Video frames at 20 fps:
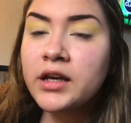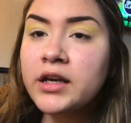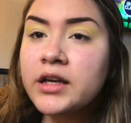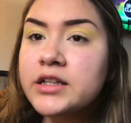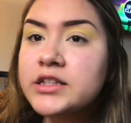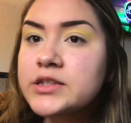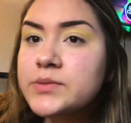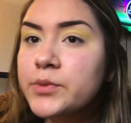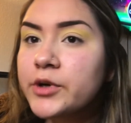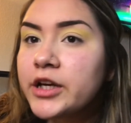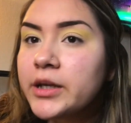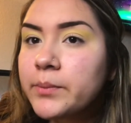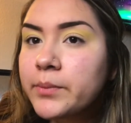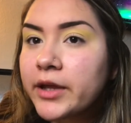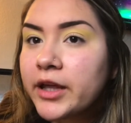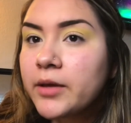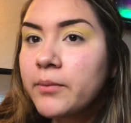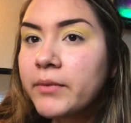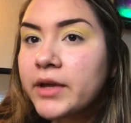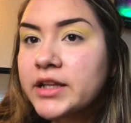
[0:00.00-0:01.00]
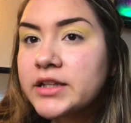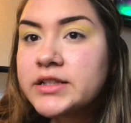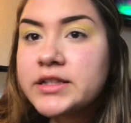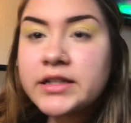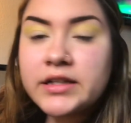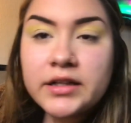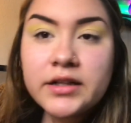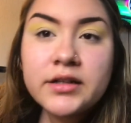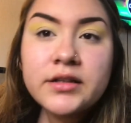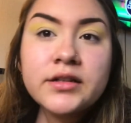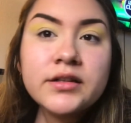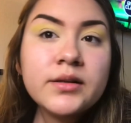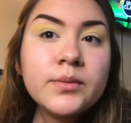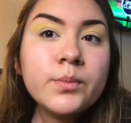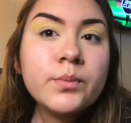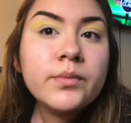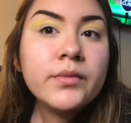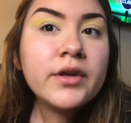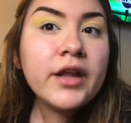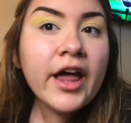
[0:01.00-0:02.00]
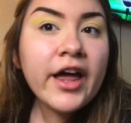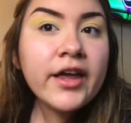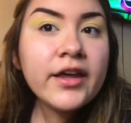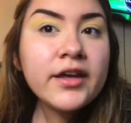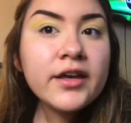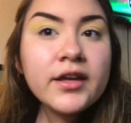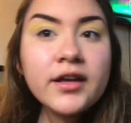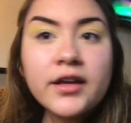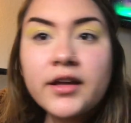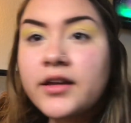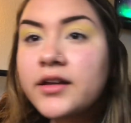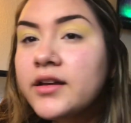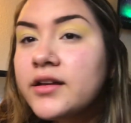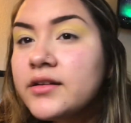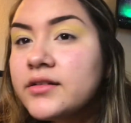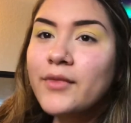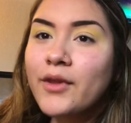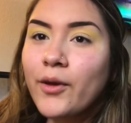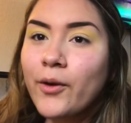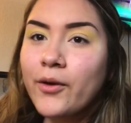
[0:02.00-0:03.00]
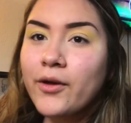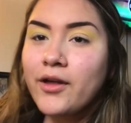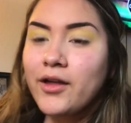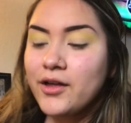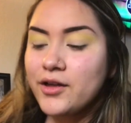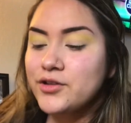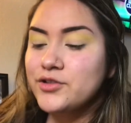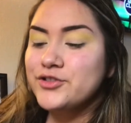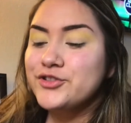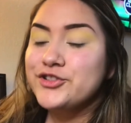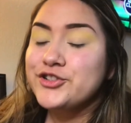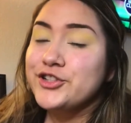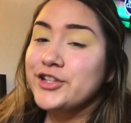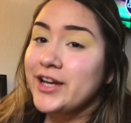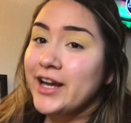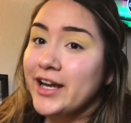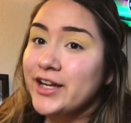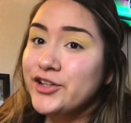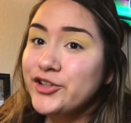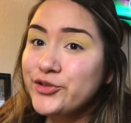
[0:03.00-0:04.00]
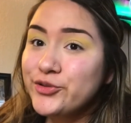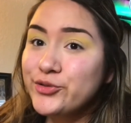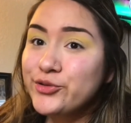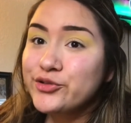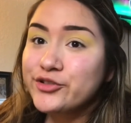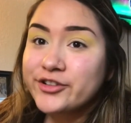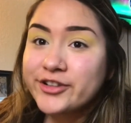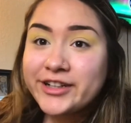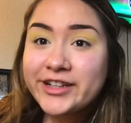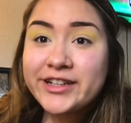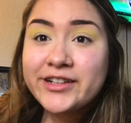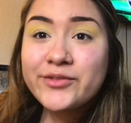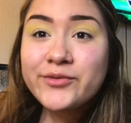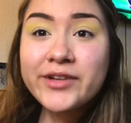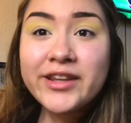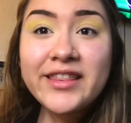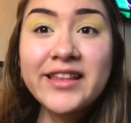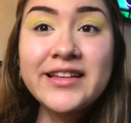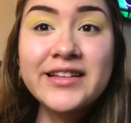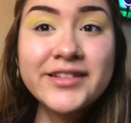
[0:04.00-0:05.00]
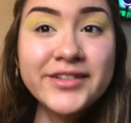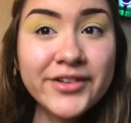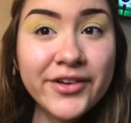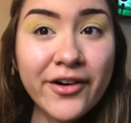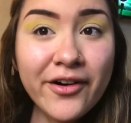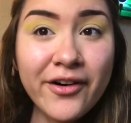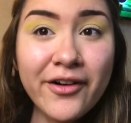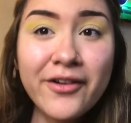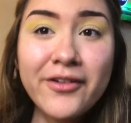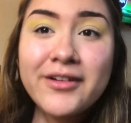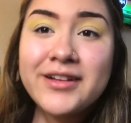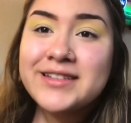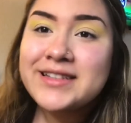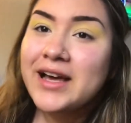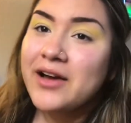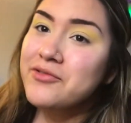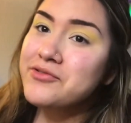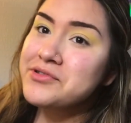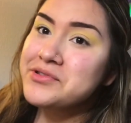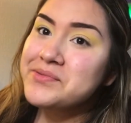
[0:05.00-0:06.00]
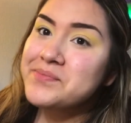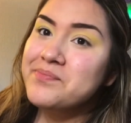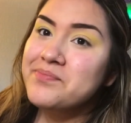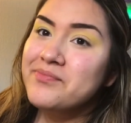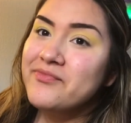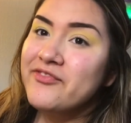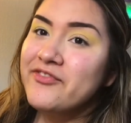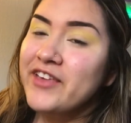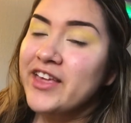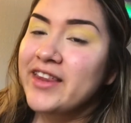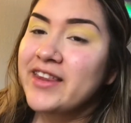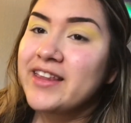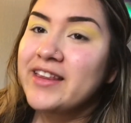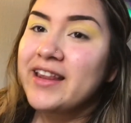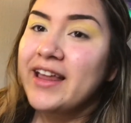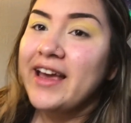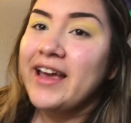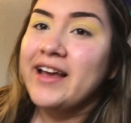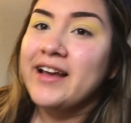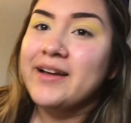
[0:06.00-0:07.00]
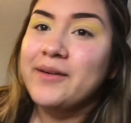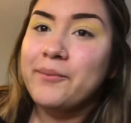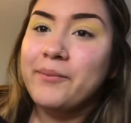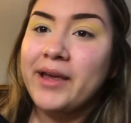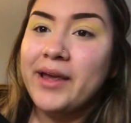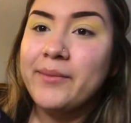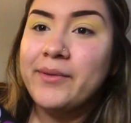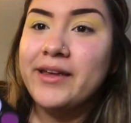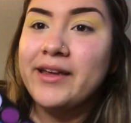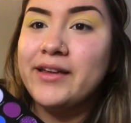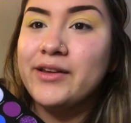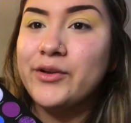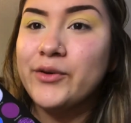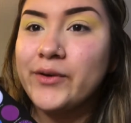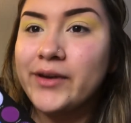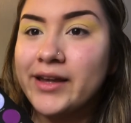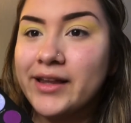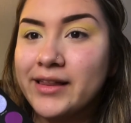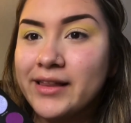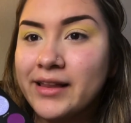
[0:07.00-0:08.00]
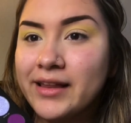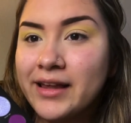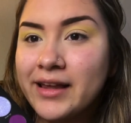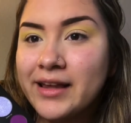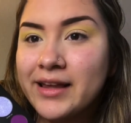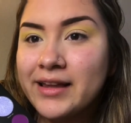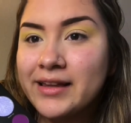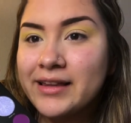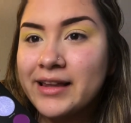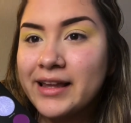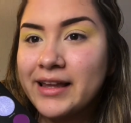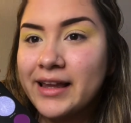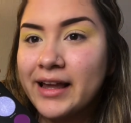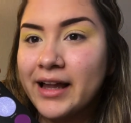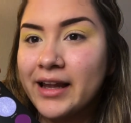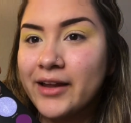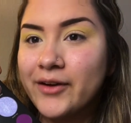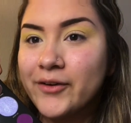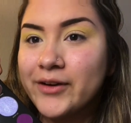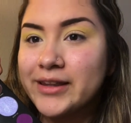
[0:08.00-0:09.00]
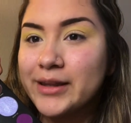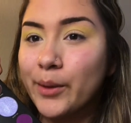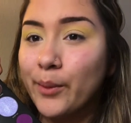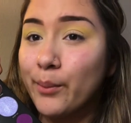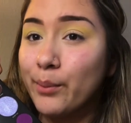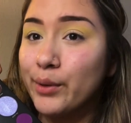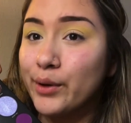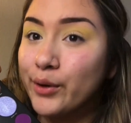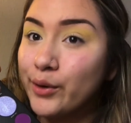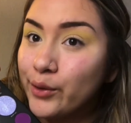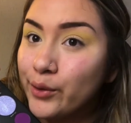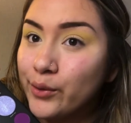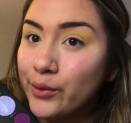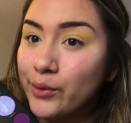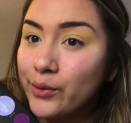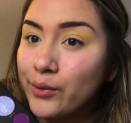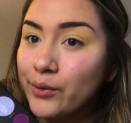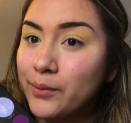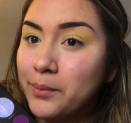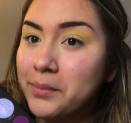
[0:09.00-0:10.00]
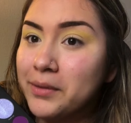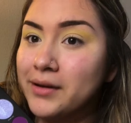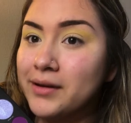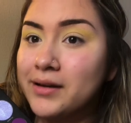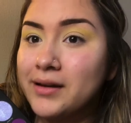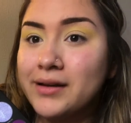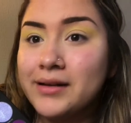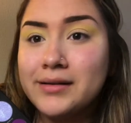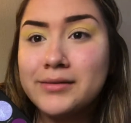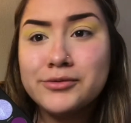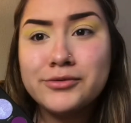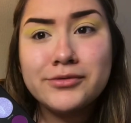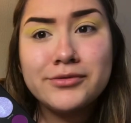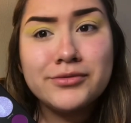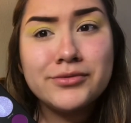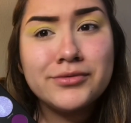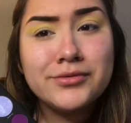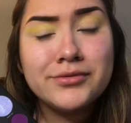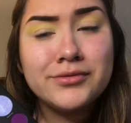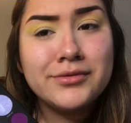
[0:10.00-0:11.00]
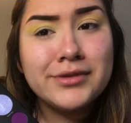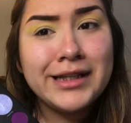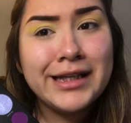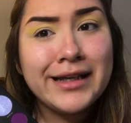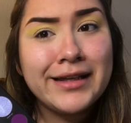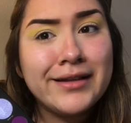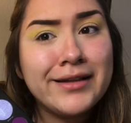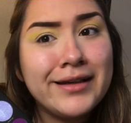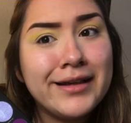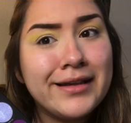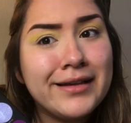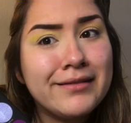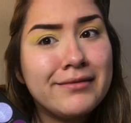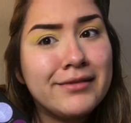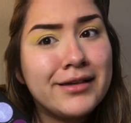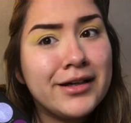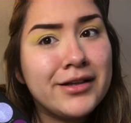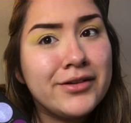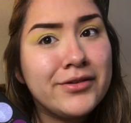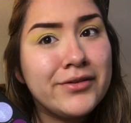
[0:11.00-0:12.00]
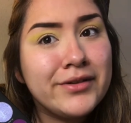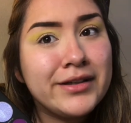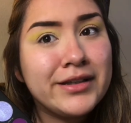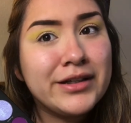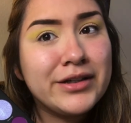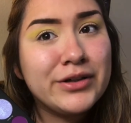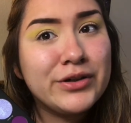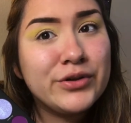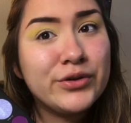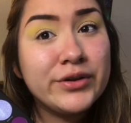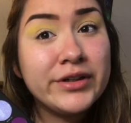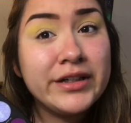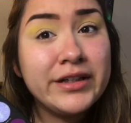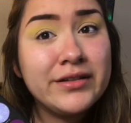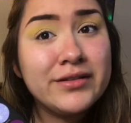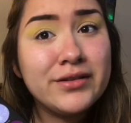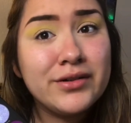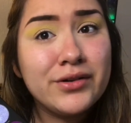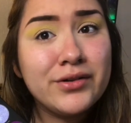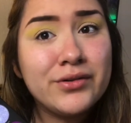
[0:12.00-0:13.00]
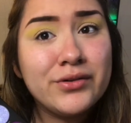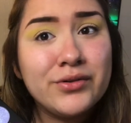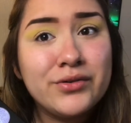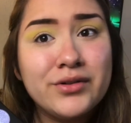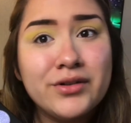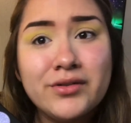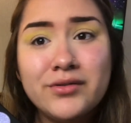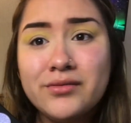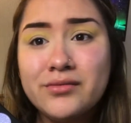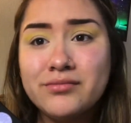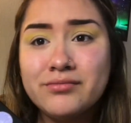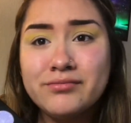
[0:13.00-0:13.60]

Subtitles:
It's pretty pigmented. I'm liking it. Should I do green with this, y'all? Because I was feeling like maybe doing the yellow and the blue, but ooh, look at yellow and the green though, you know?